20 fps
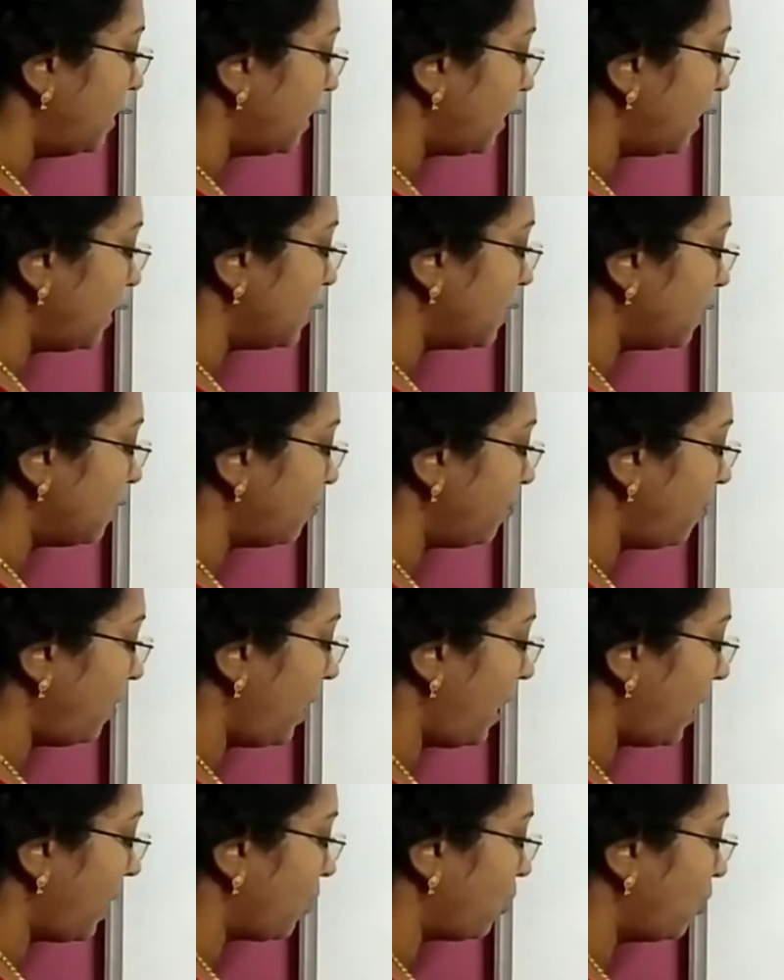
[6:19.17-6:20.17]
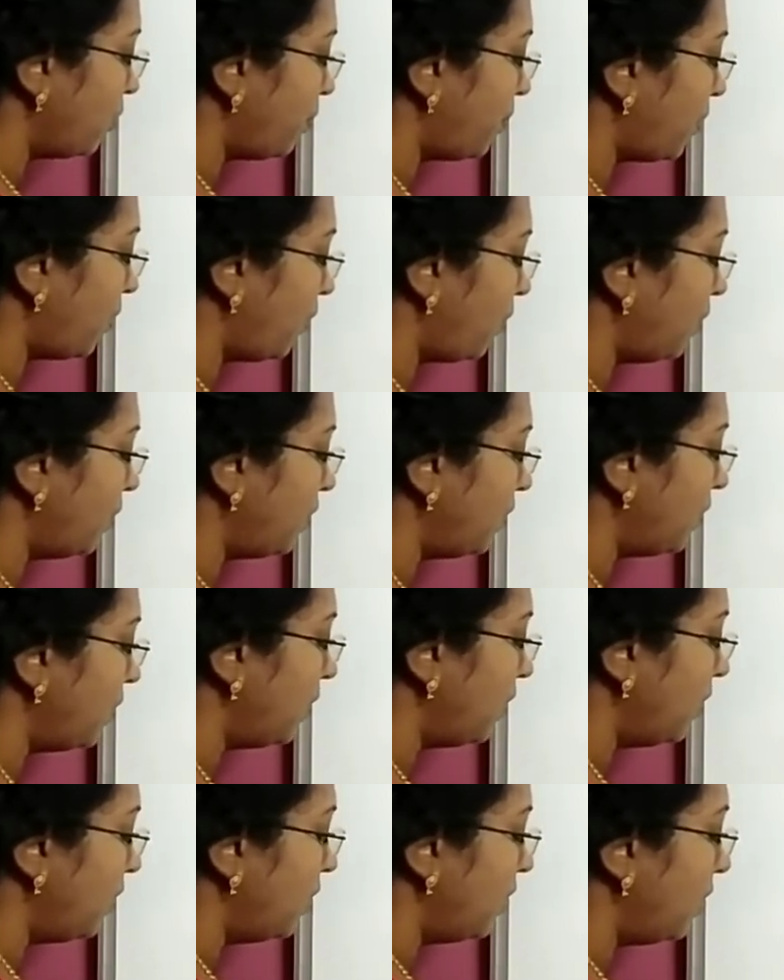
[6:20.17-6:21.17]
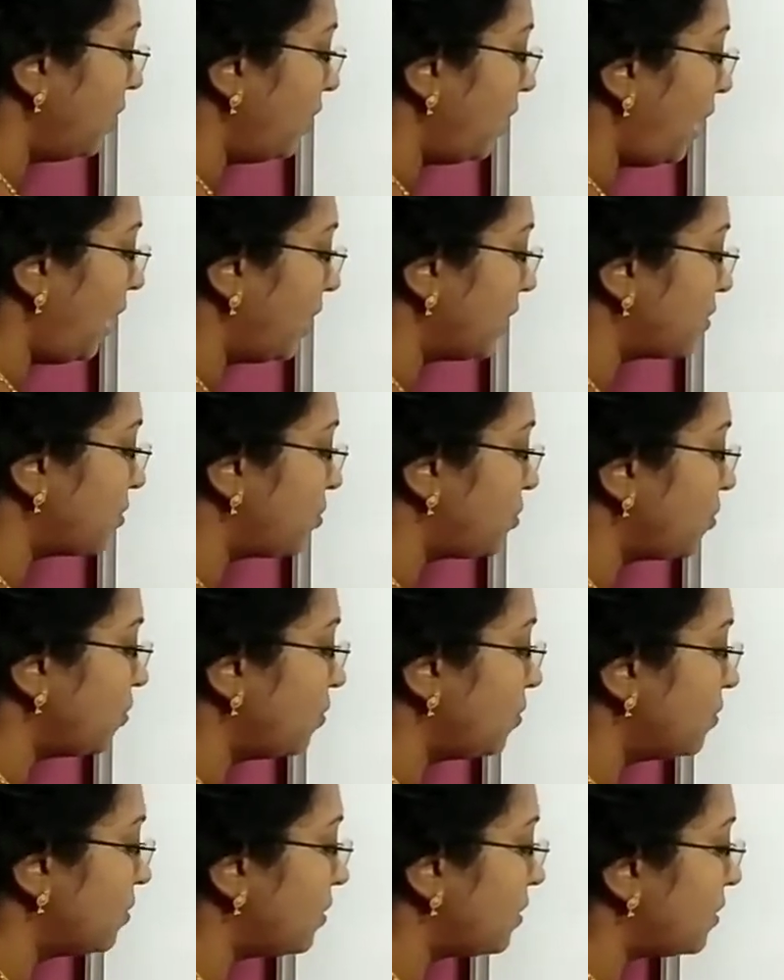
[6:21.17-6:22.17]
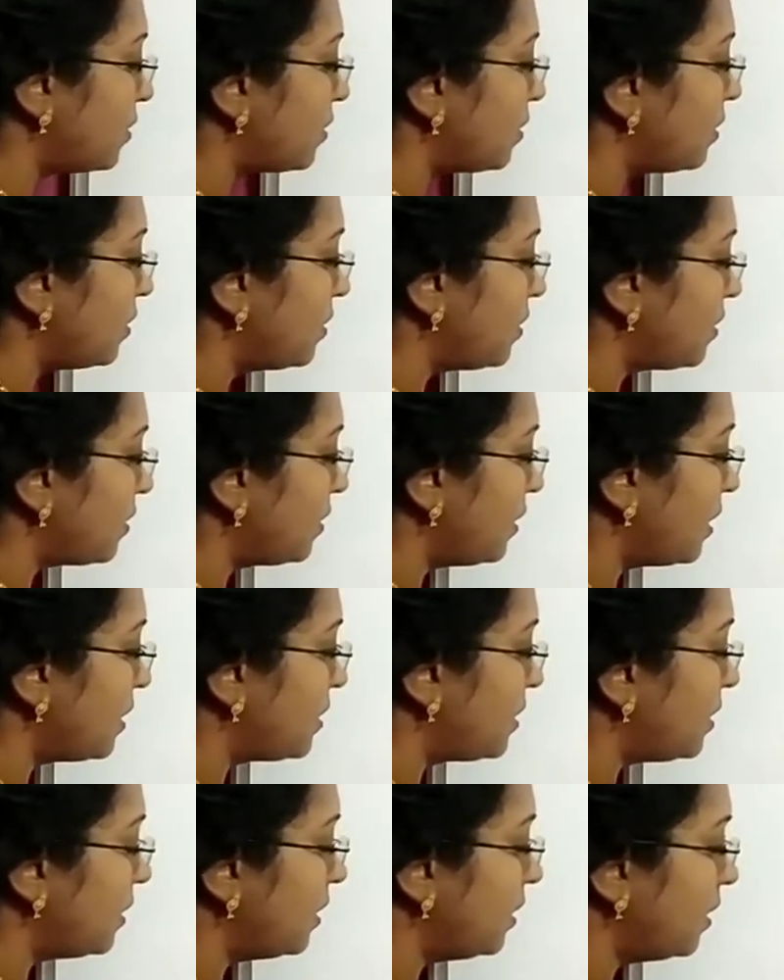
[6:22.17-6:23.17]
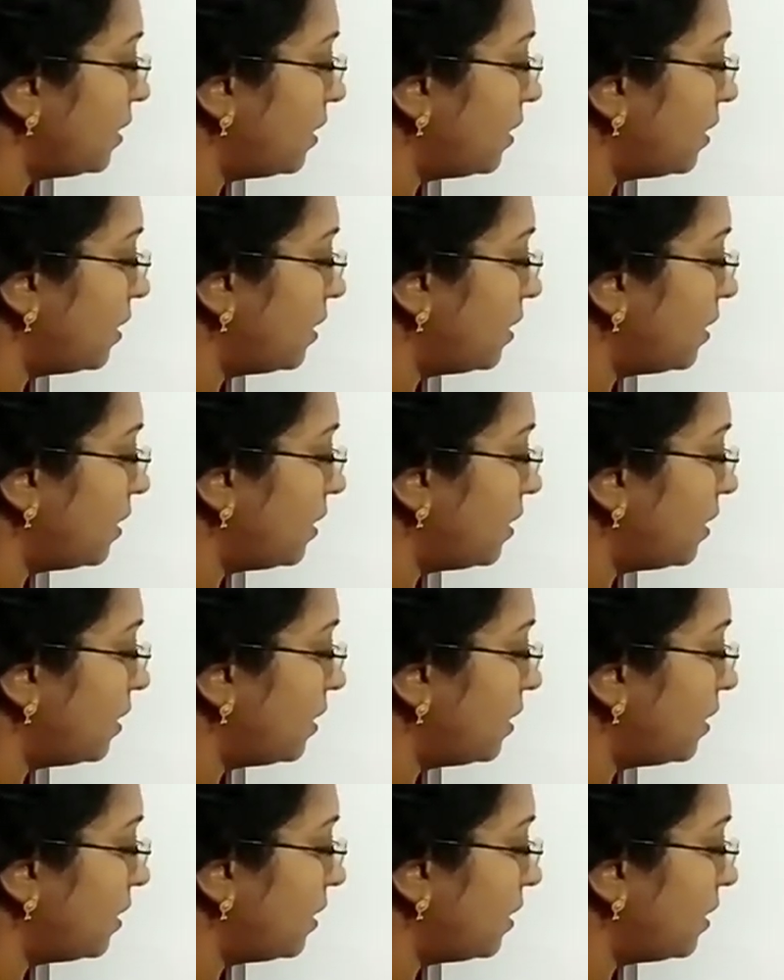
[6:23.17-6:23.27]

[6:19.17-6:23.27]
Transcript: the case of lac operon, lactose is getting